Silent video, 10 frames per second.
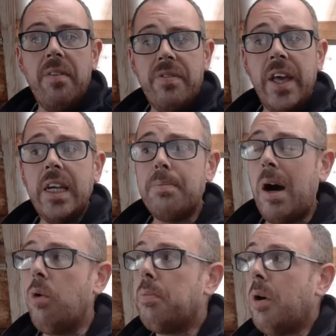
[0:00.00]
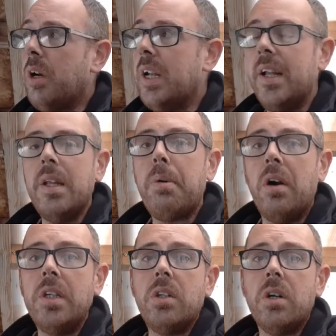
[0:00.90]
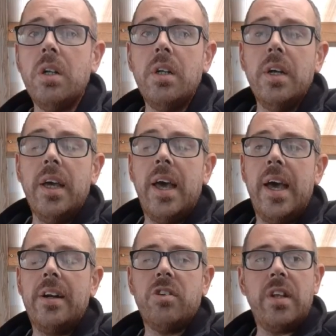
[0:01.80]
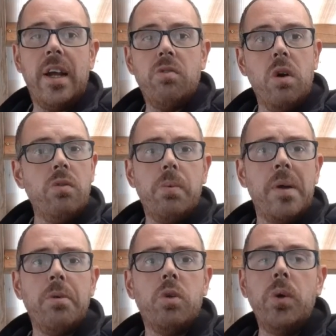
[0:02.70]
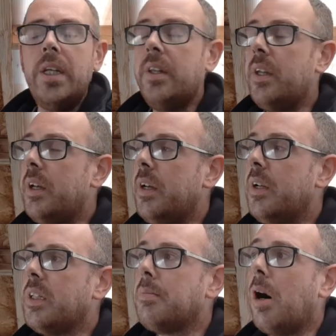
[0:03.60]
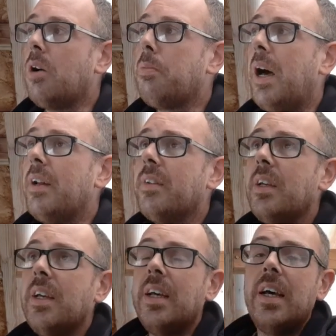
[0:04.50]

I'm thinking about putting it in the pony tunnel and just let it run in between the tomato plants.